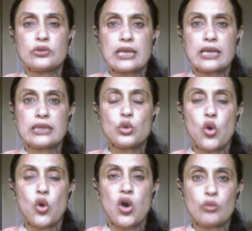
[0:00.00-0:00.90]
tell you
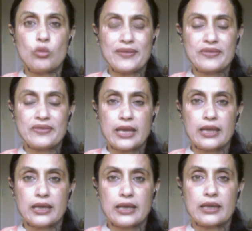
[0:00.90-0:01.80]
all one
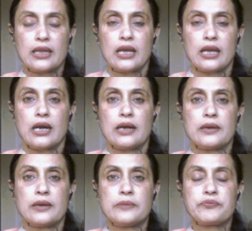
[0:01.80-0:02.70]
thing
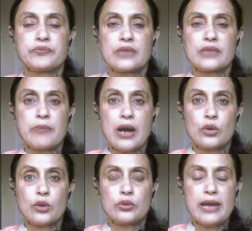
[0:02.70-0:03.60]
um,
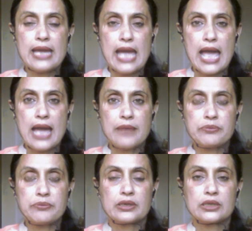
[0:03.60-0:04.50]
about my app
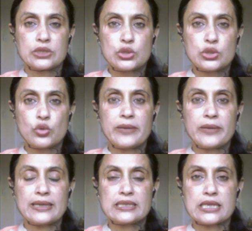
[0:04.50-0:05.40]
to
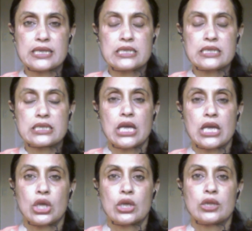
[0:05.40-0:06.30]
meditate.
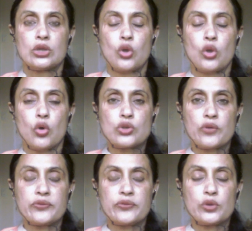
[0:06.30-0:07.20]
Those
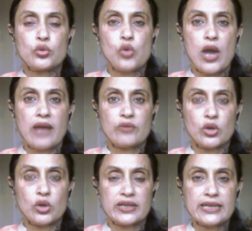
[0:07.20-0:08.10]
of you who have
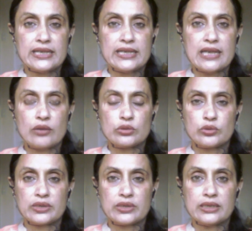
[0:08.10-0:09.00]
already
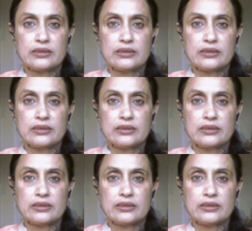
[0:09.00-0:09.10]
downloaded